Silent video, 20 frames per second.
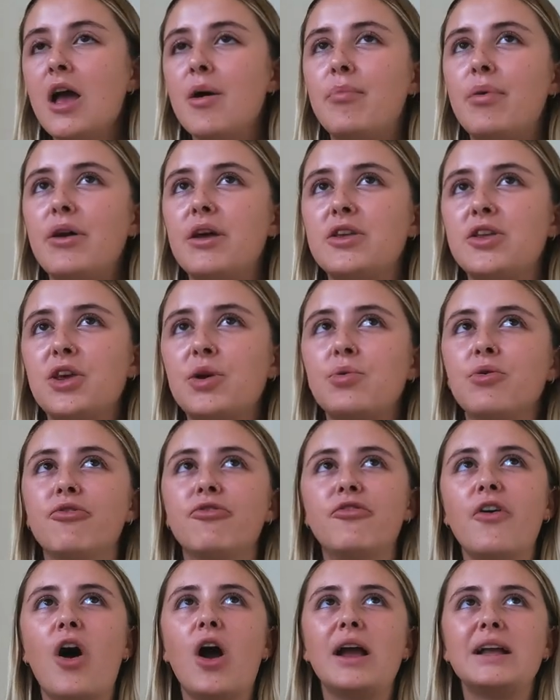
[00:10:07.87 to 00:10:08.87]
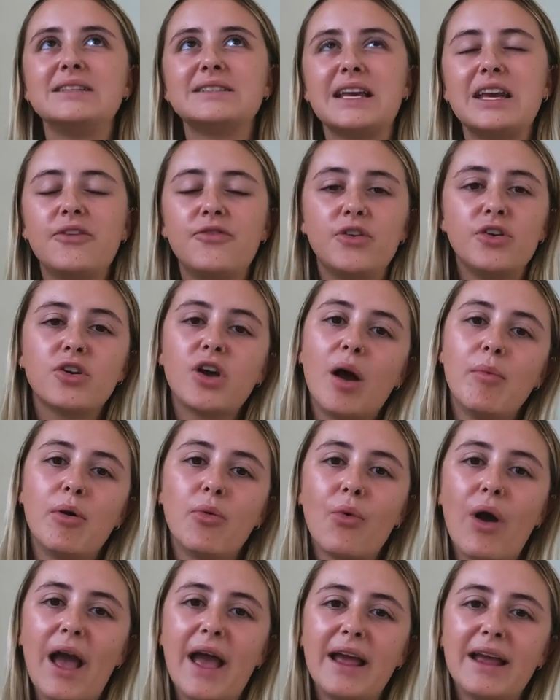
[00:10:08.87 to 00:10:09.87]
But you will find if you come
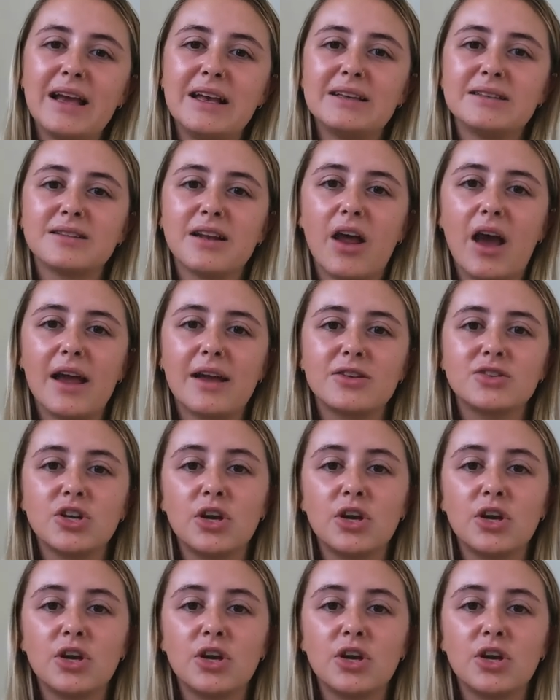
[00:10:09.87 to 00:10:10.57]
away as like